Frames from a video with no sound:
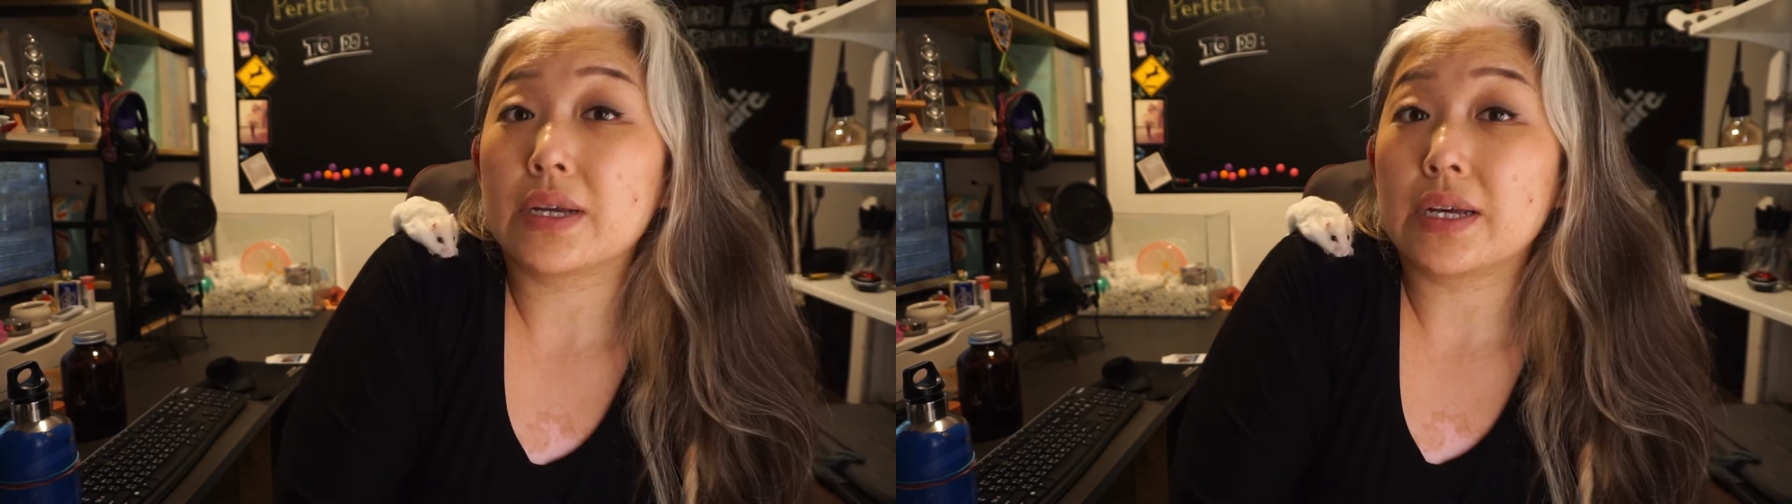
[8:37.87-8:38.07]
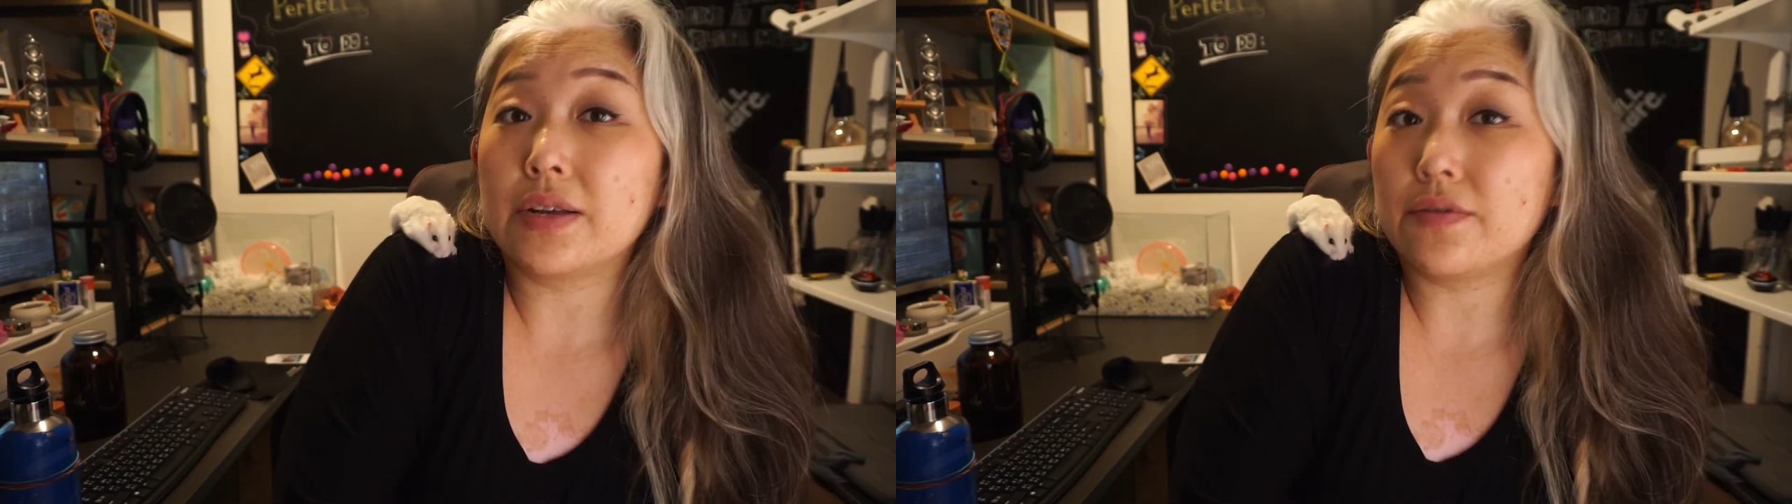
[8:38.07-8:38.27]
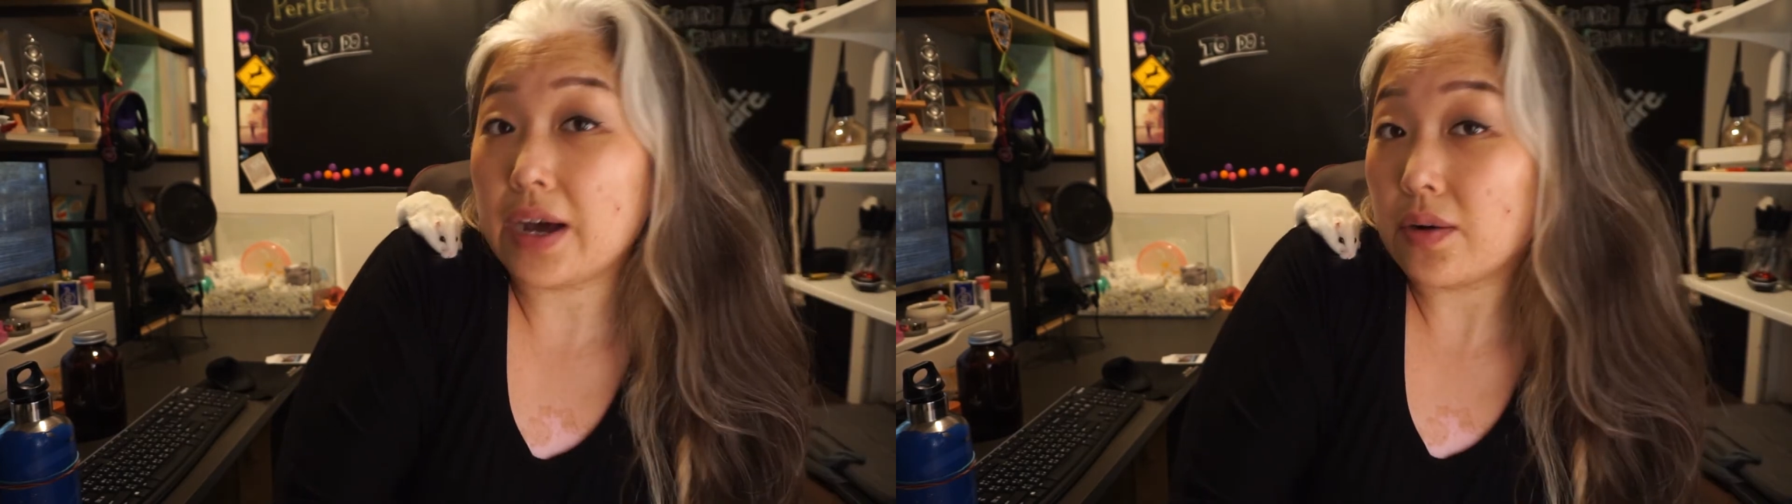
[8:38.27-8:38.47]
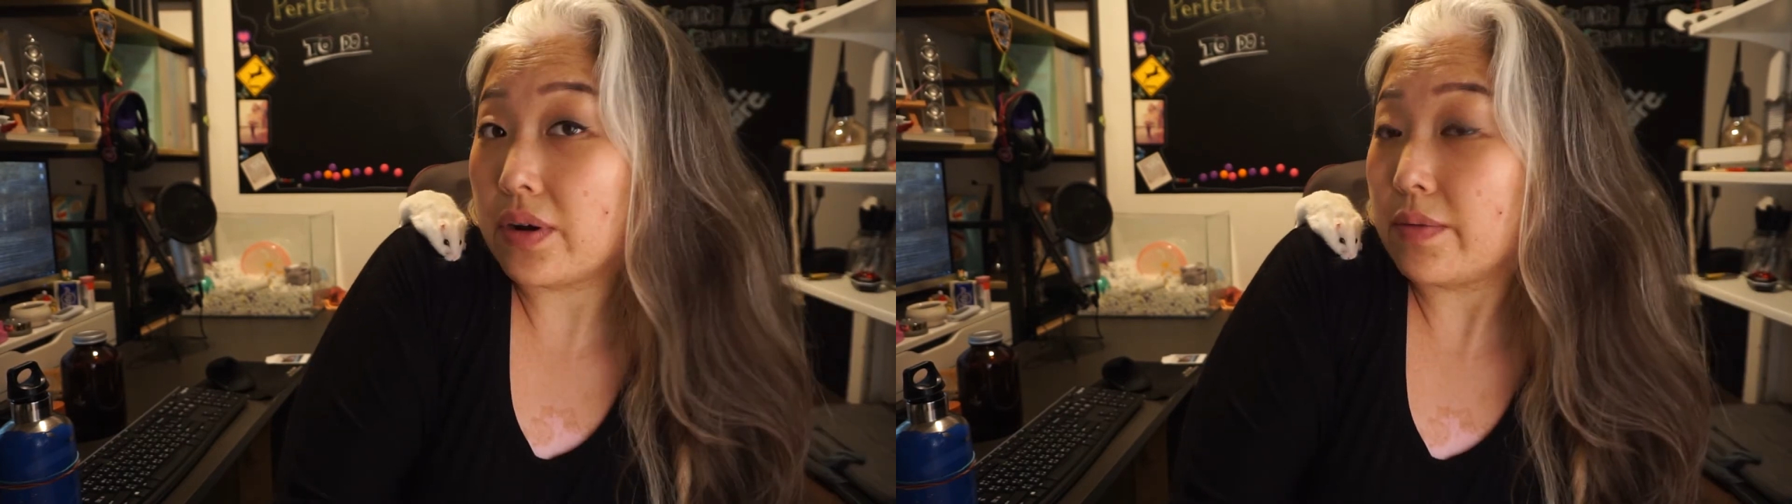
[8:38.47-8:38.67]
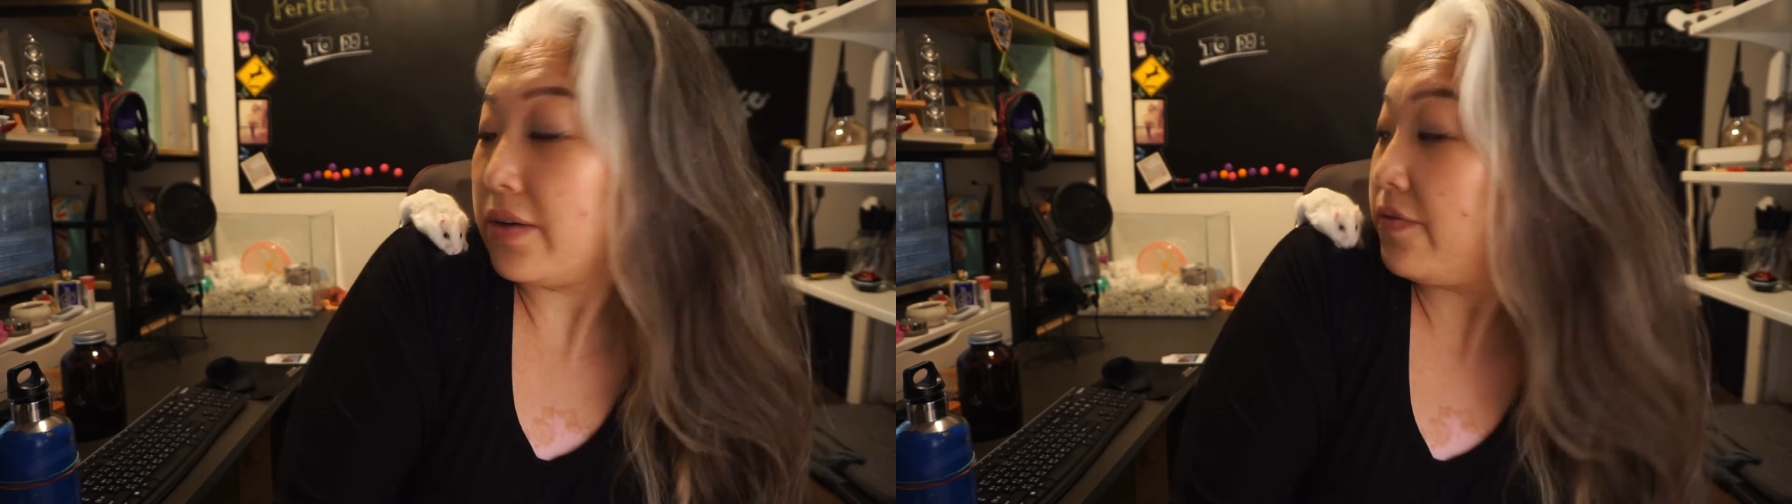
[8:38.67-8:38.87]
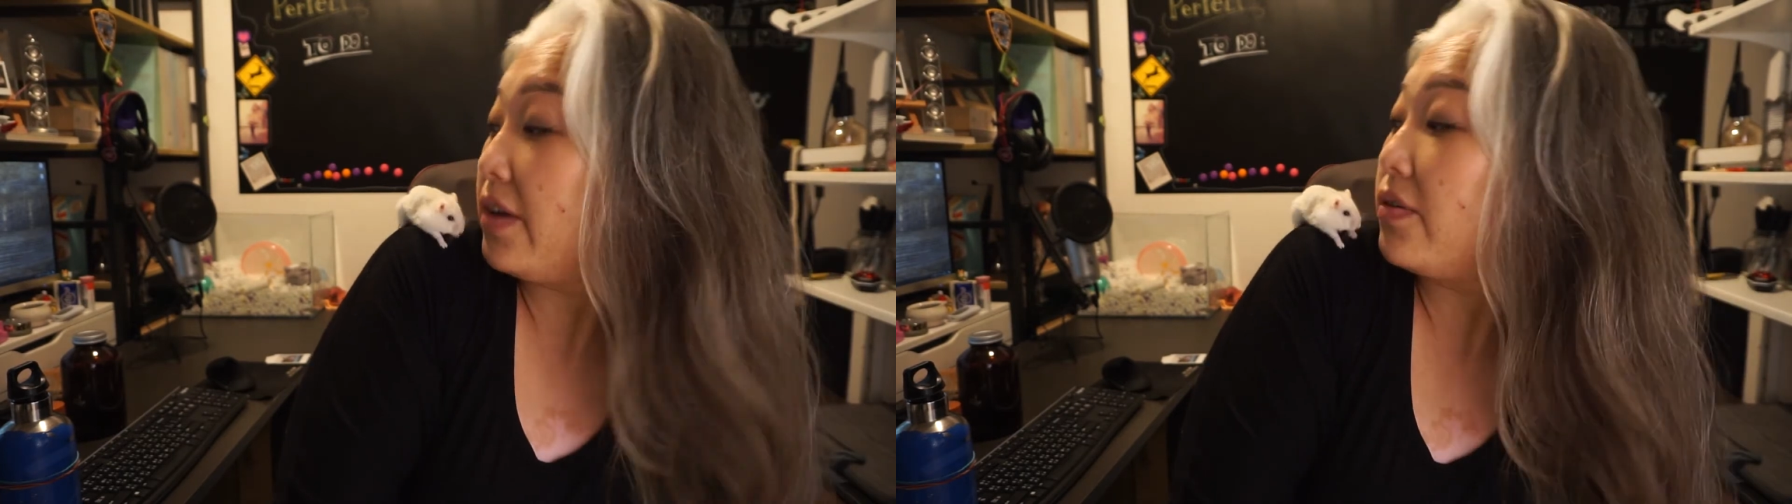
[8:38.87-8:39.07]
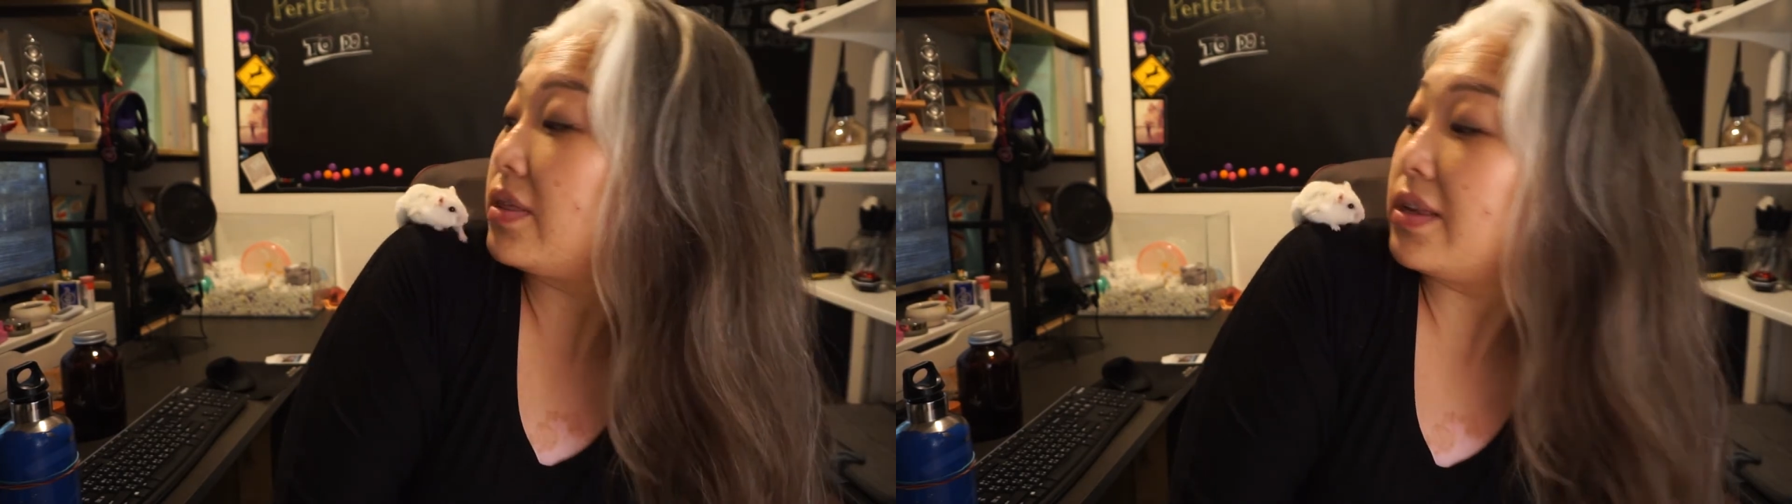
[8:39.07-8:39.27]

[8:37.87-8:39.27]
In fact, one of my favorite